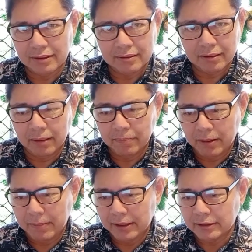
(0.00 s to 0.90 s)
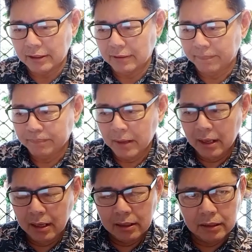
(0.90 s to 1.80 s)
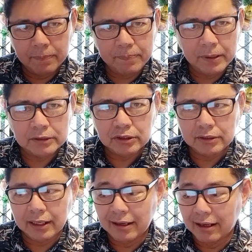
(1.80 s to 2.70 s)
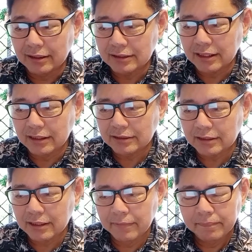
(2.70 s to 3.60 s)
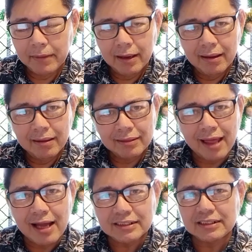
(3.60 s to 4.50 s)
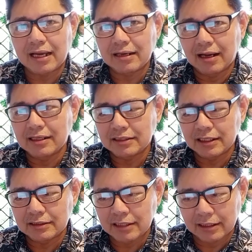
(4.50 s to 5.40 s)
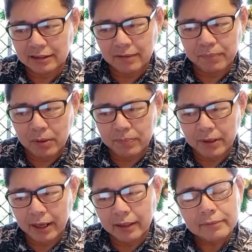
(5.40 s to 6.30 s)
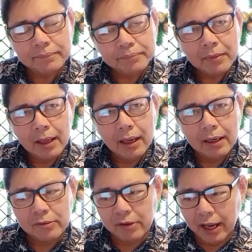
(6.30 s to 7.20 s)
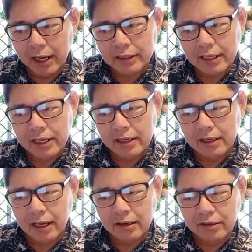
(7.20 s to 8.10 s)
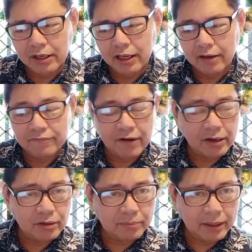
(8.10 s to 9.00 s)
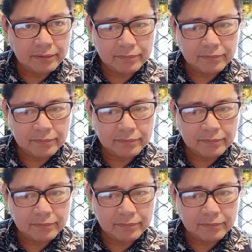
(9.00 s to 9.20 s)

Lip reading: implemented, the person analysis, task analysis that is appropriate, creating a learning environment,